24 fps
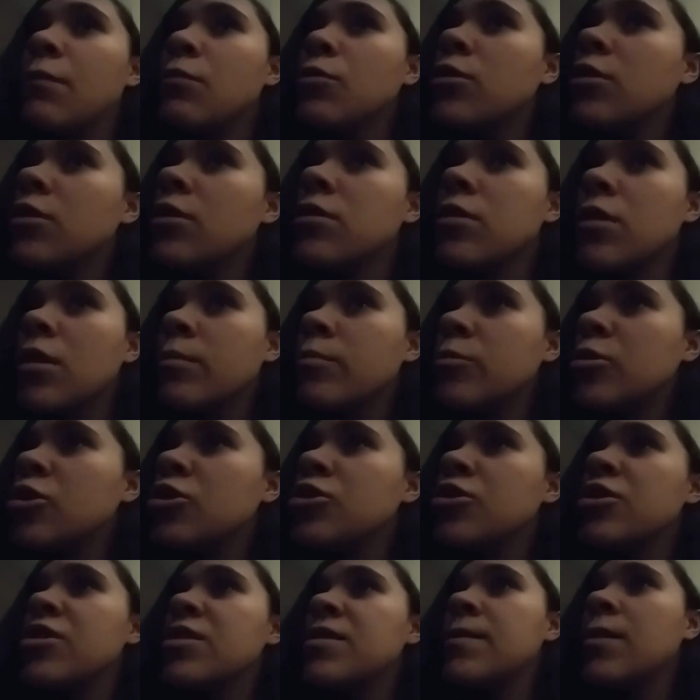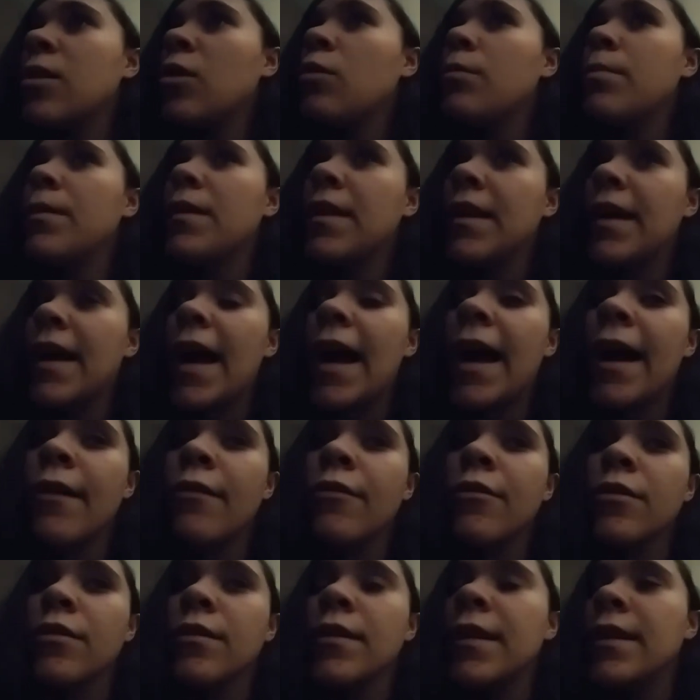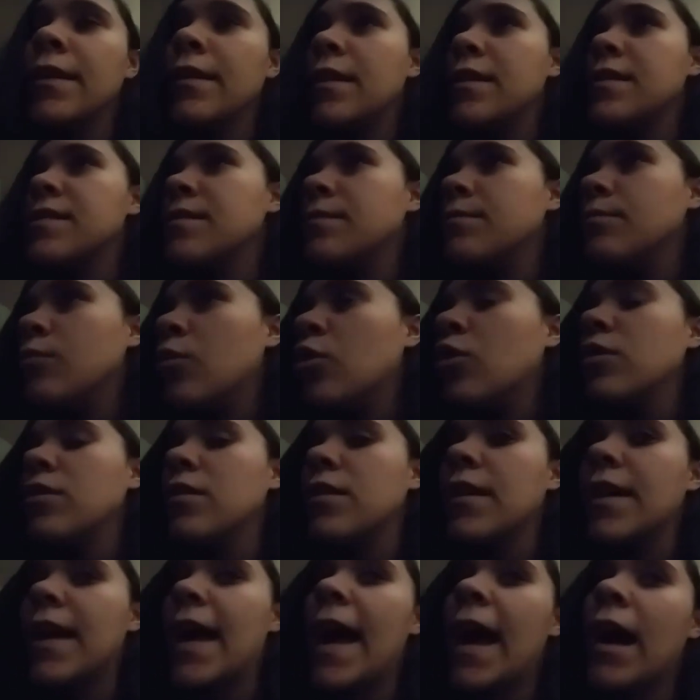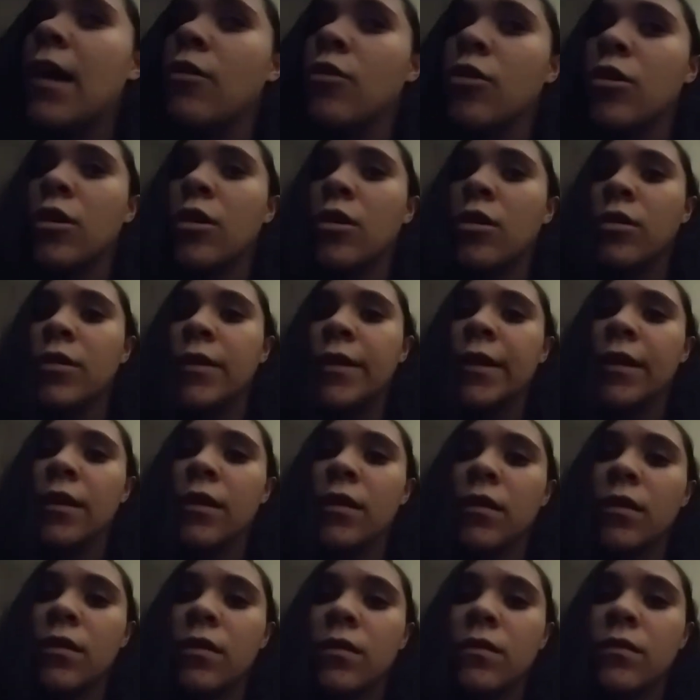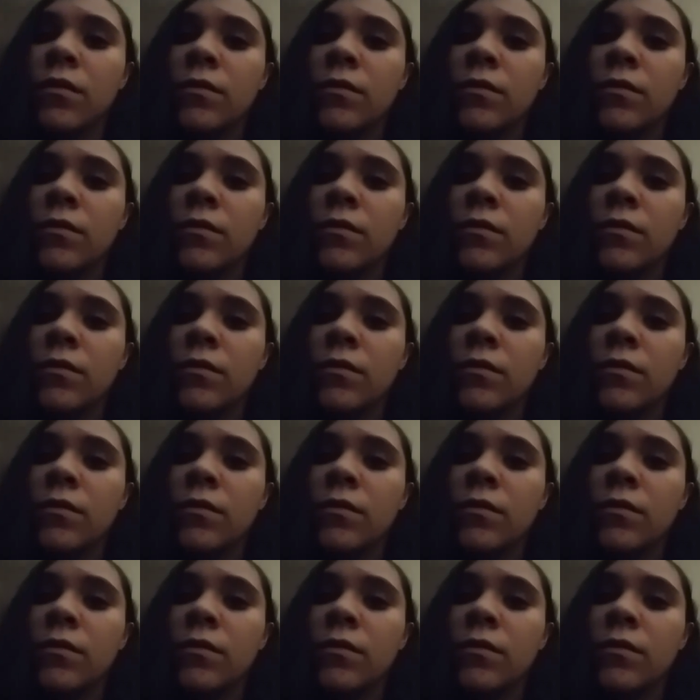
I'm gonna I'm gonna just go to bed like an hour, like less, more than like an hour earlier.